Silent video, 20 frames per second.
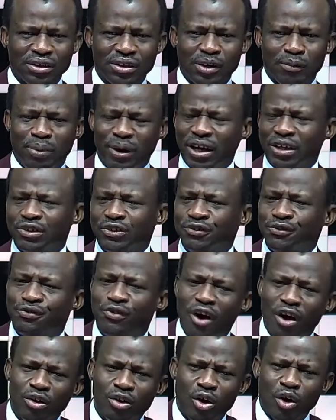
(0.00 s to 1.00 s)
Please
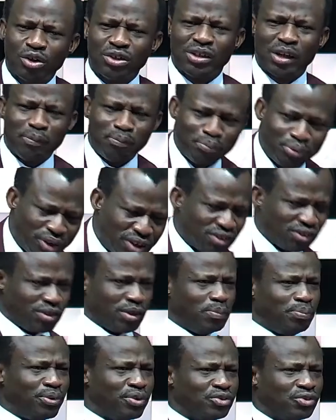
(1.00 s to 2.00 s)
follow the
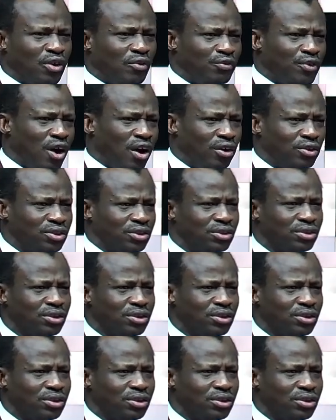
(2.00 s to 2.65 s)
principles of God.